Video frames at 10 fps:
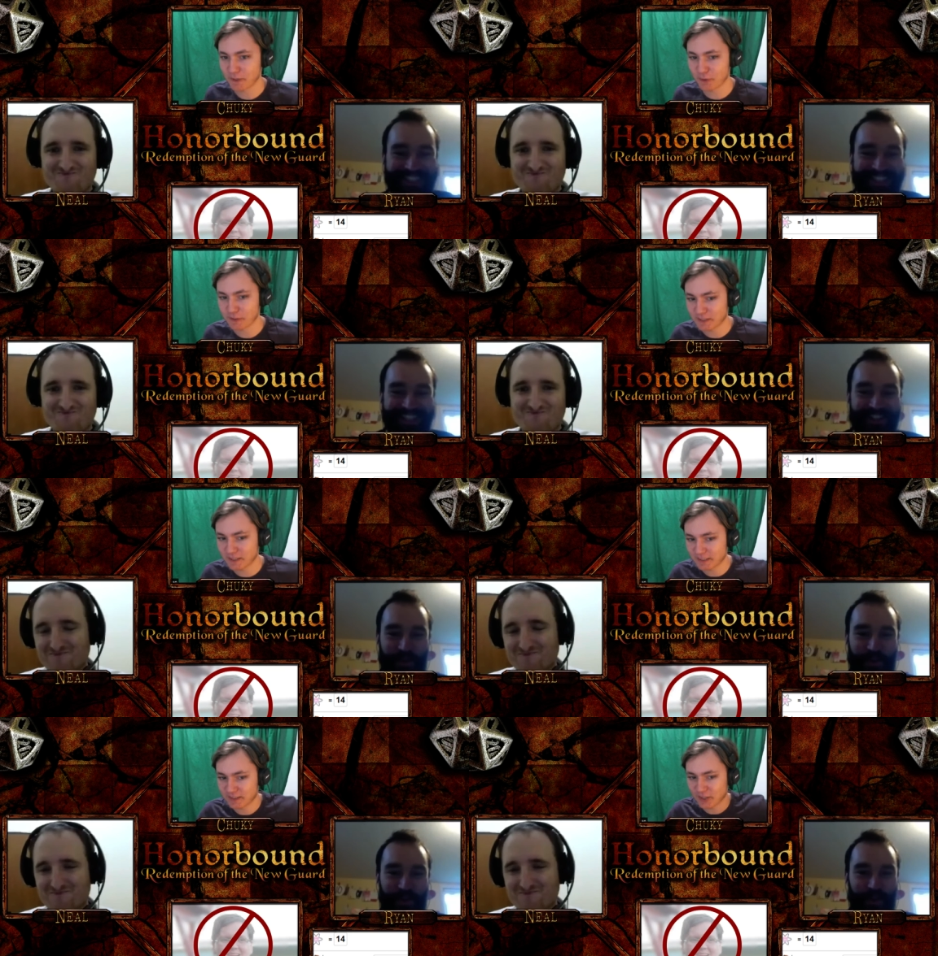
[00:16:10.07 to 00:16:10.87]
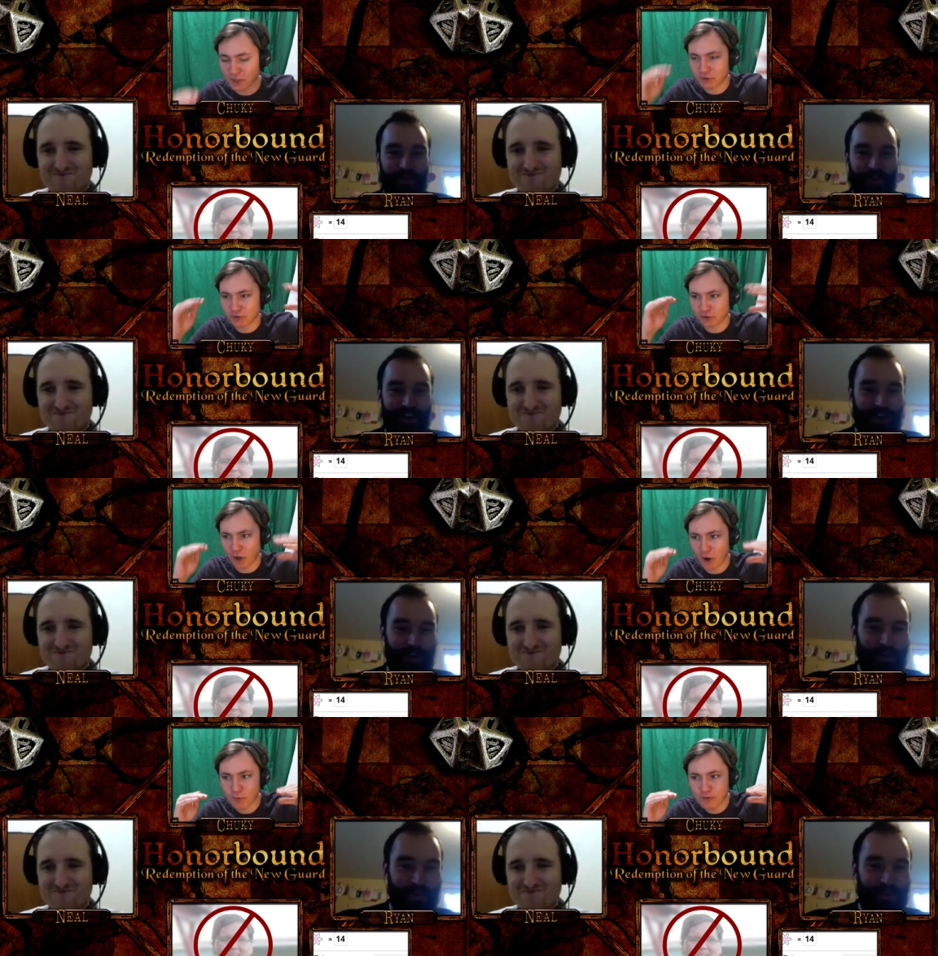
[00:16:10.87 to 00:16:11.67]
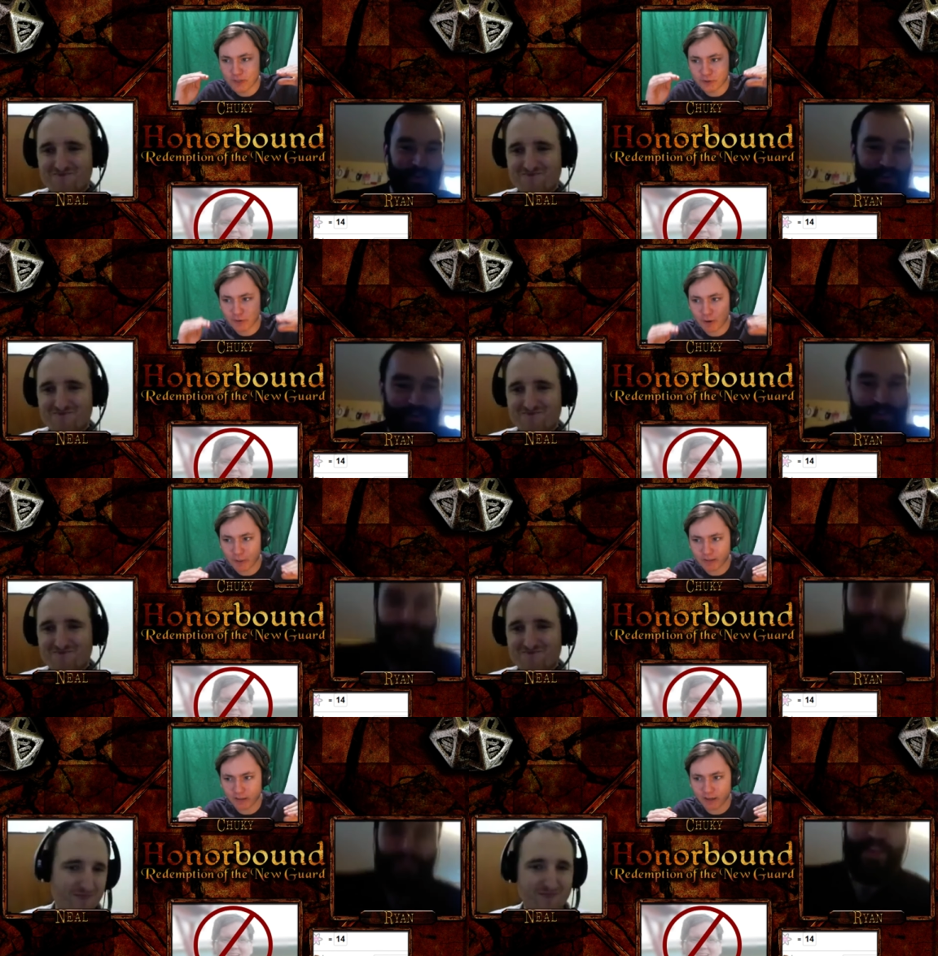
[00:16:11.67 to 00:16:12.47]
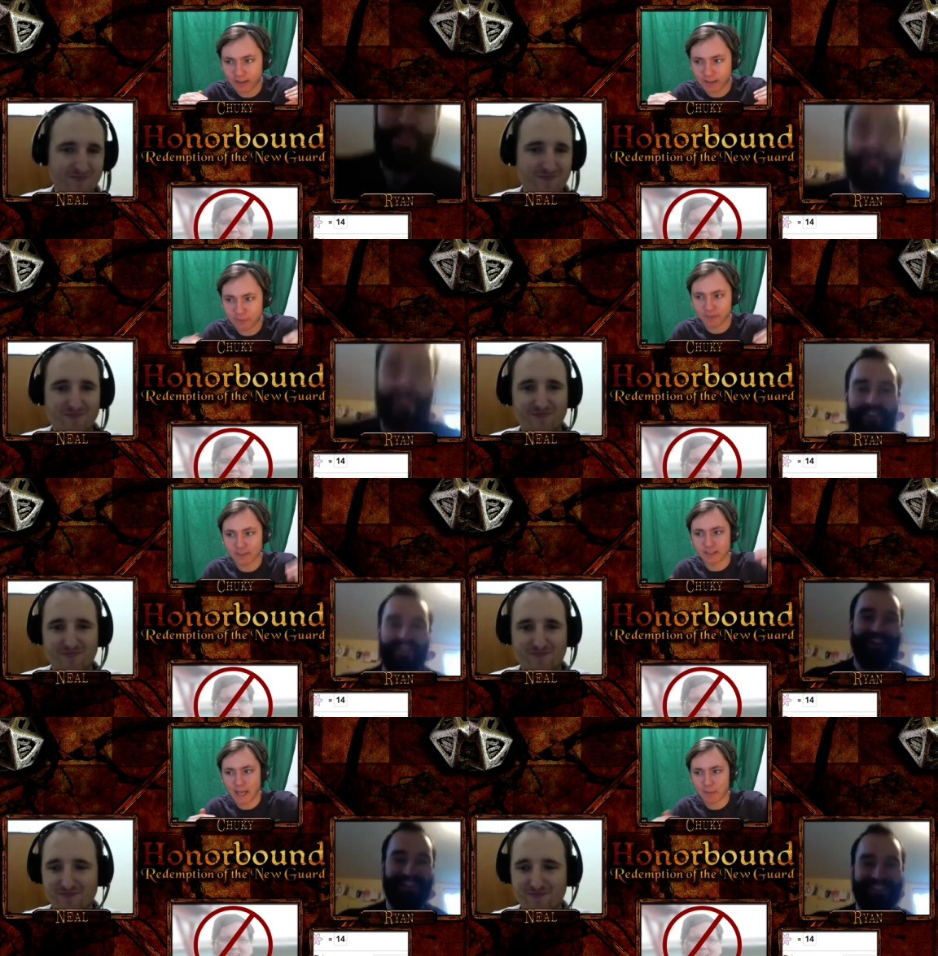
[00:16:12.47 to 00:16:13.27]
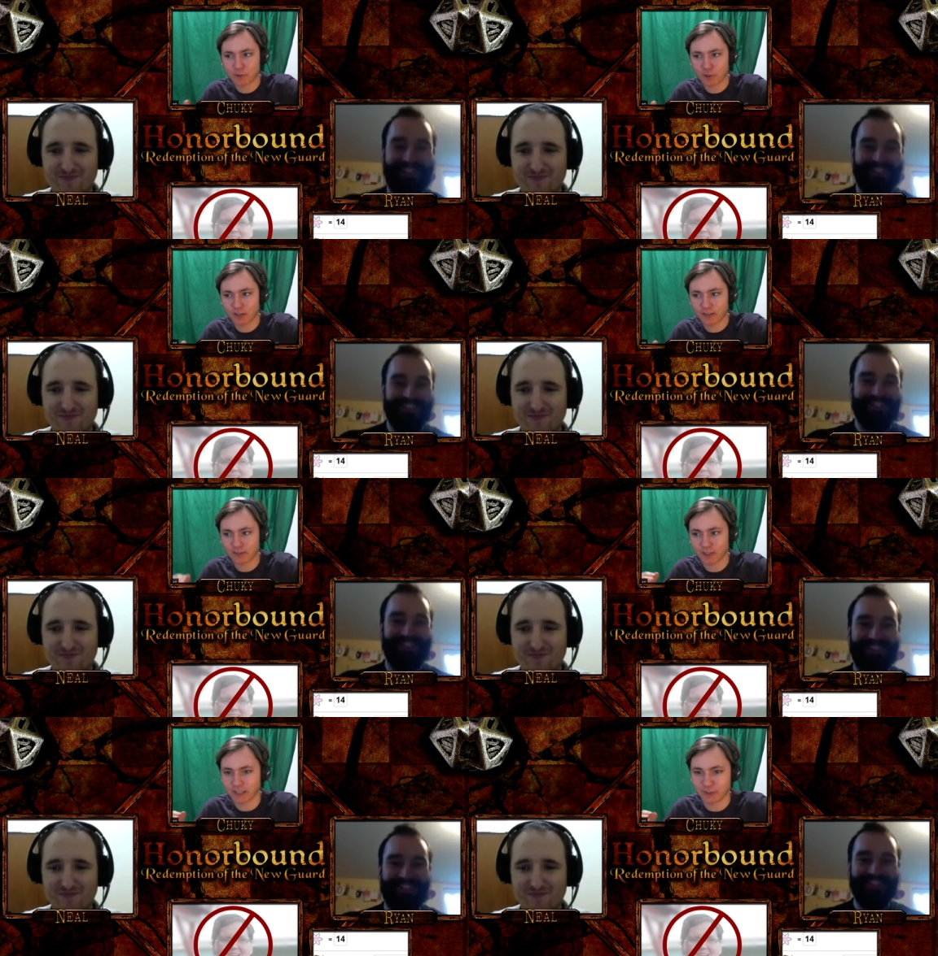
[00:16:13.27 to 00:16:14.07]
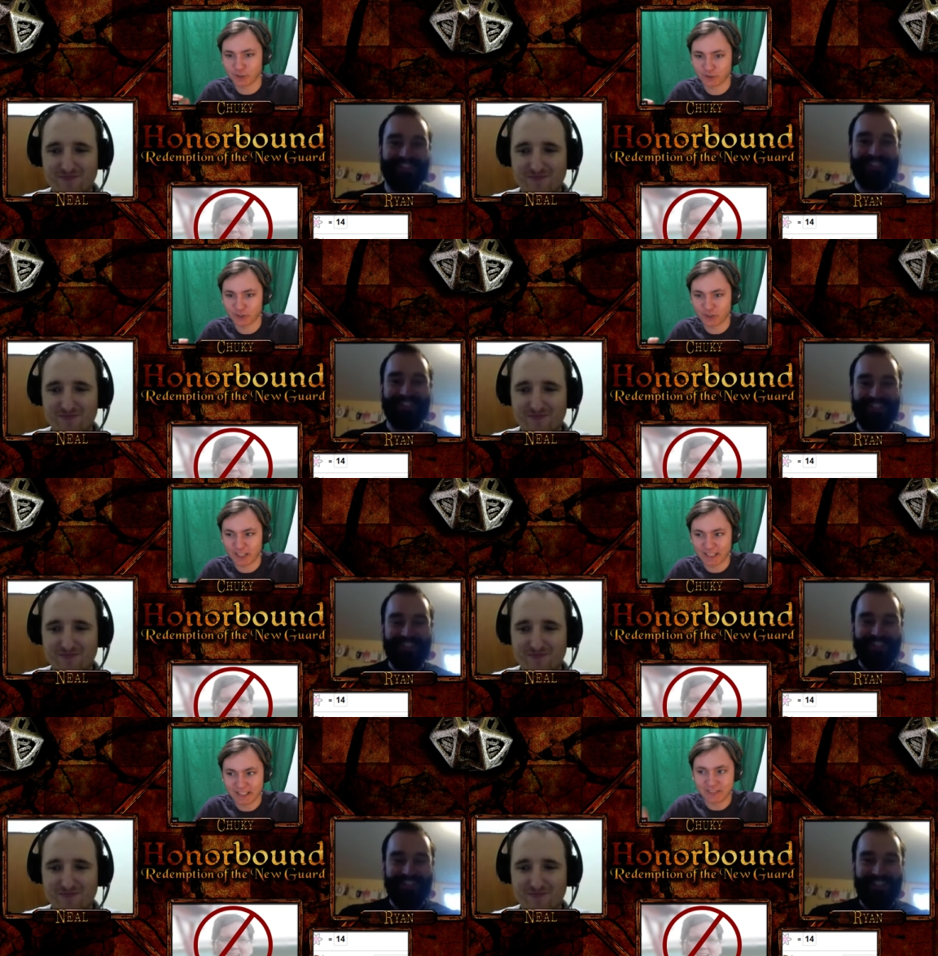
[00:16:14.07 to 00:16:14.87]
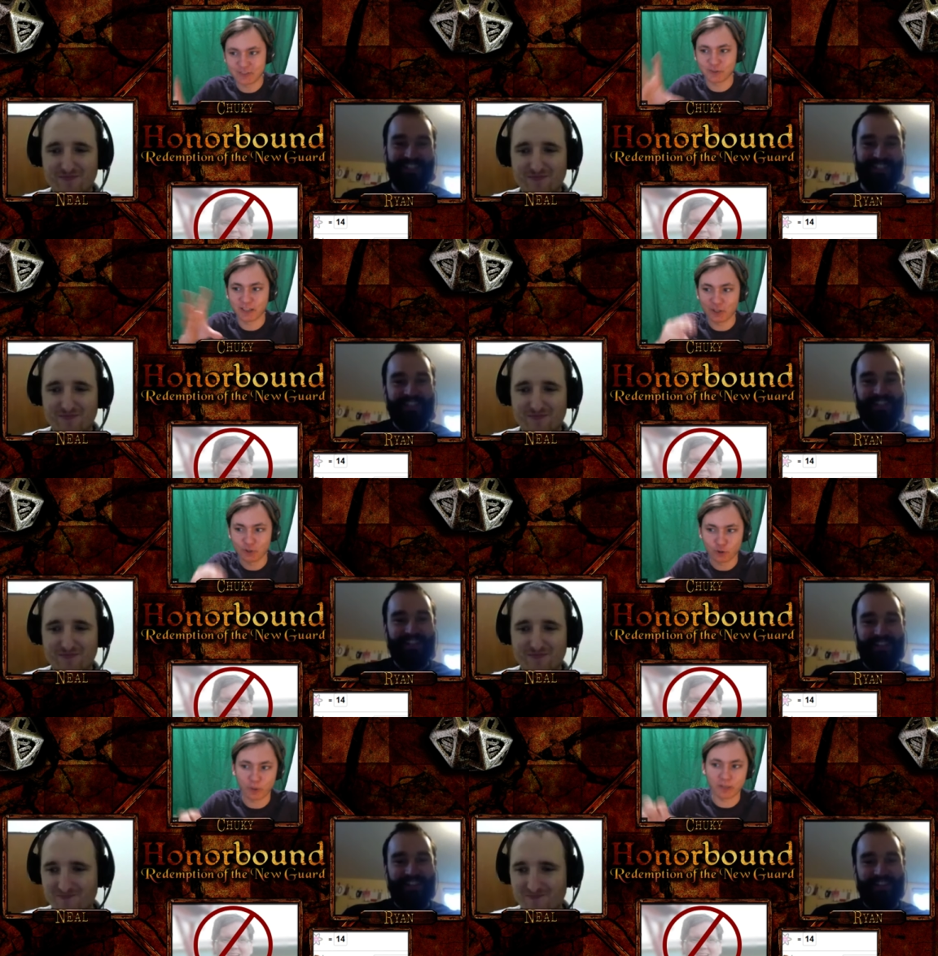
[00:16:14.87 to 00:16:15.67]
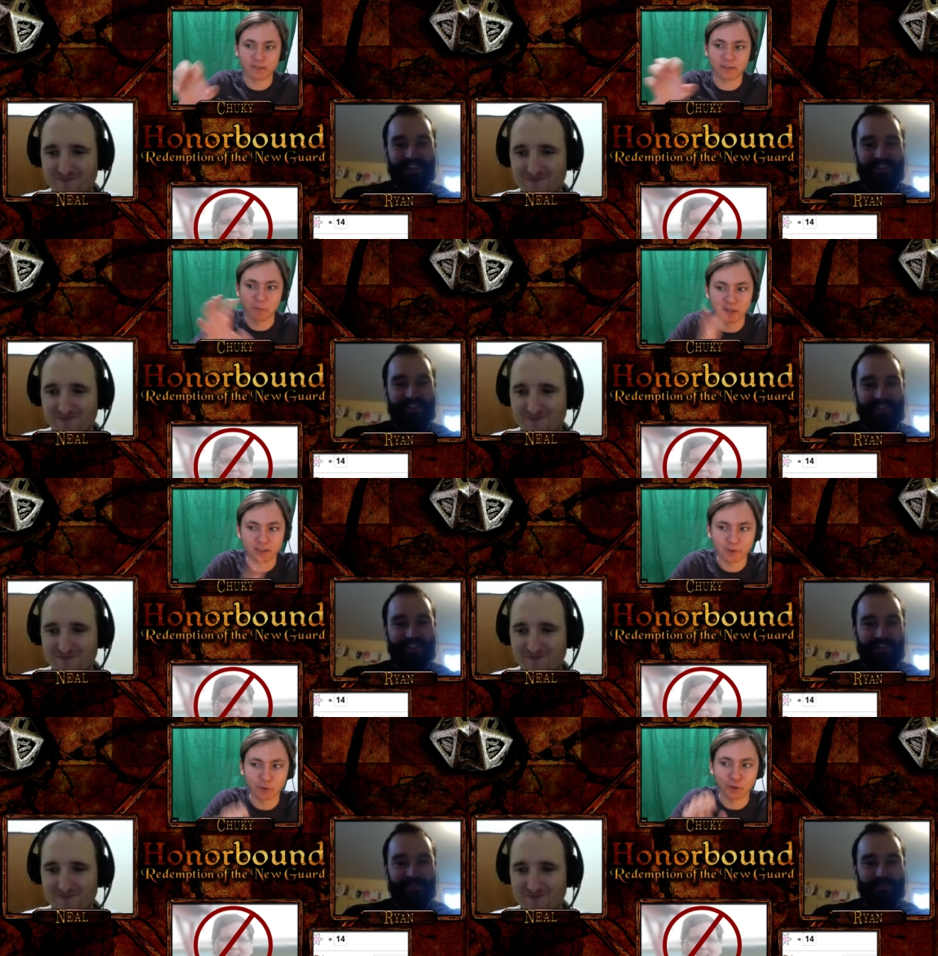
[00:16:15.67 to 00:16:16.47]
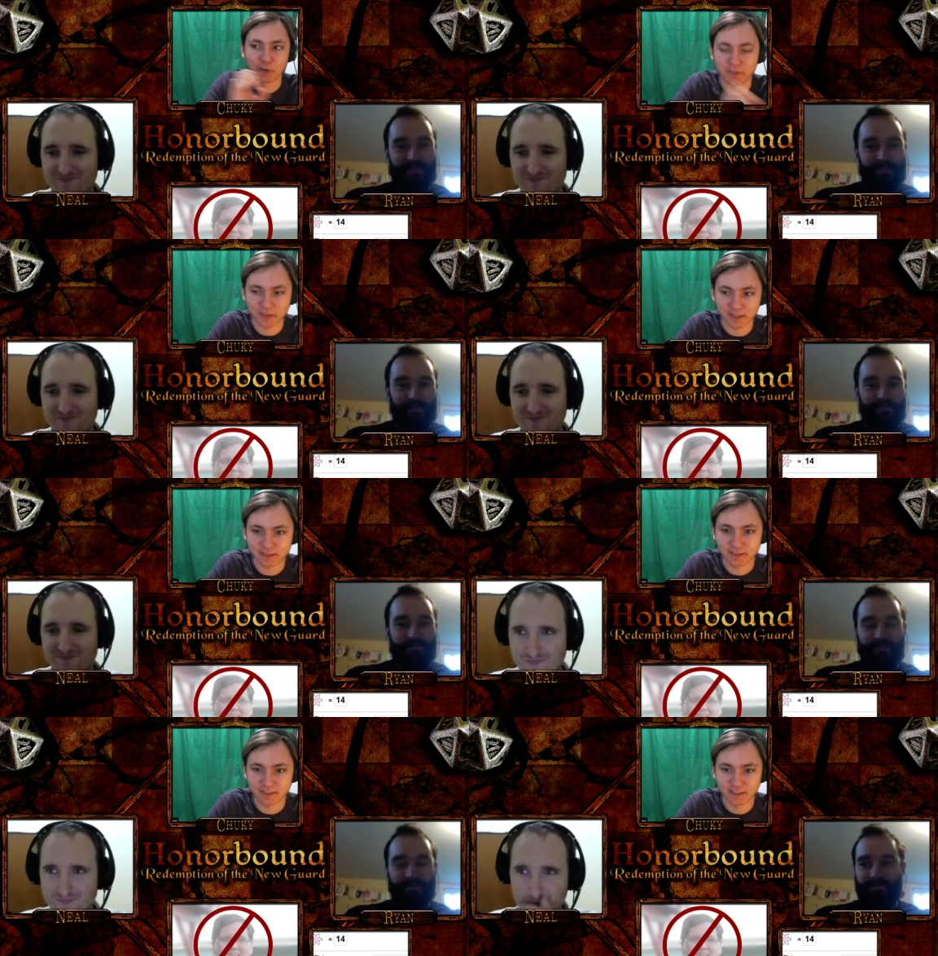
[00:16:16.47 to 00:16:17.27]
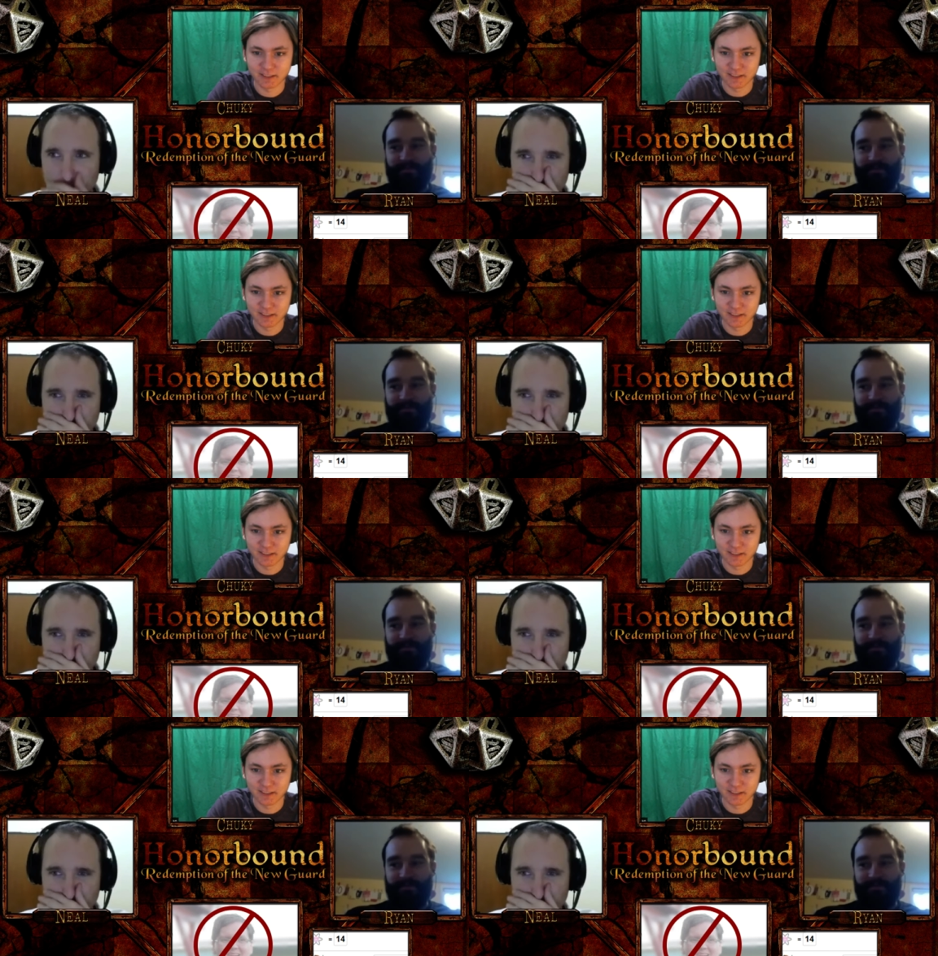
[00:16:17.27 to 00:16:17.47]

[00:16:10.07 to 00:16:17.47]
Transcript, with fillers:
Speaker 1: I think your internet is slowly, slowly dying. I think the Nam sharks are just easily enjoying their meal on your internet.